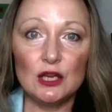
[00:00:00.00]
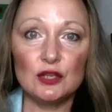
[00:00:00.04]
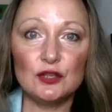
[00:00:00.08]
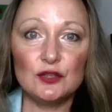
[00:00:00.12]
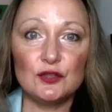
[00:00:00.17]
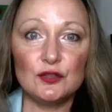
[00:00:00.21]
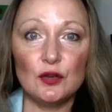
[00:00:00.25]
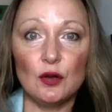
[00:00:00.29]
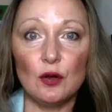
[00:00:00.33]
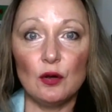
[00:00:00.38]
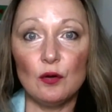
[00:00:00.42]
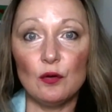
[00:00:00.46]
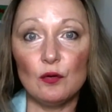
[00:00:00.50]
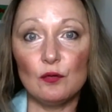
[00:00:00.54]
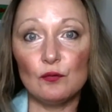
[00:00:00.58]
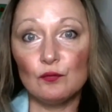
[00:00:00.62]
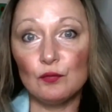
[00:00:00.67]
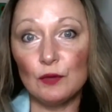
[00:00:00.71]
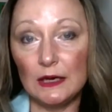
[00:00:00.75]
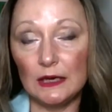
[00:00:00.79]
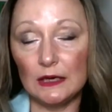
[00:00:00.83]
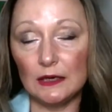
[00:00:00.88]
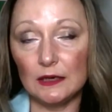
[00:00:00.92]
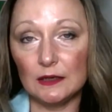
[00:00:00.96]
So
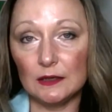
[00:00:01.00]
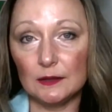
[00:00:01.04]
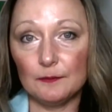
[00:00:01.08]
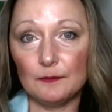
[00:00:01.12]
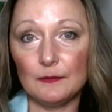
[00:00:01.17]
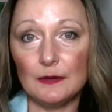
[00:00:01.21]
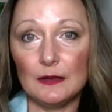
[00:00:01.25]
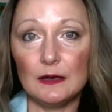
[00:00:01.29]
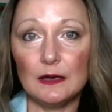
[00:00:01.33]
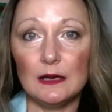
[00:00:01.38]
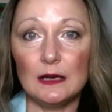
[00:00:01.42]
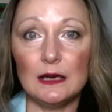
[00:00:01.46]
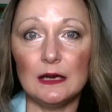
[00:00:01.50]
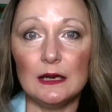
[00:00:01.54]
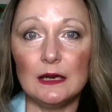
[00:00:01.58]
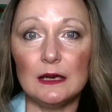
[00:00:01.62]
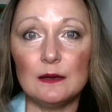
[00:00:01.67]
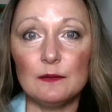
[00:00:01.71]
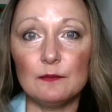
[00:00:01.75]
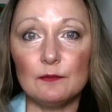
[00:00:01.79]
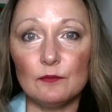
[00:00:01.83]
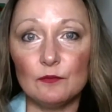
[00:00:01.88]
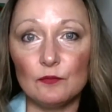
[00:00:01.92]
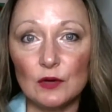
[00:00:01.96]
RIC,
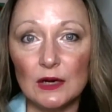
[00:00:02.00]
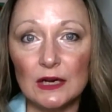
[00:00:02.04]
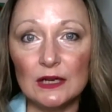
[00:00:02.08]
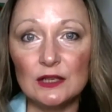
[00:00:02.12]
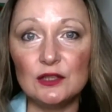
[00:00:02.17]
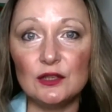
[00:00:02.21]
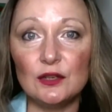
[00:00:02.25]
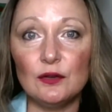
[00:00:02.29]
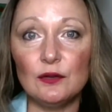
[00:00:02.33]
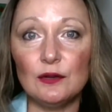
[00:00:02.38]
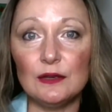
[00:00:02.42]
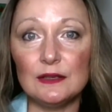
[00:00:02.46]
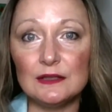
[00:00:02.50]
Radio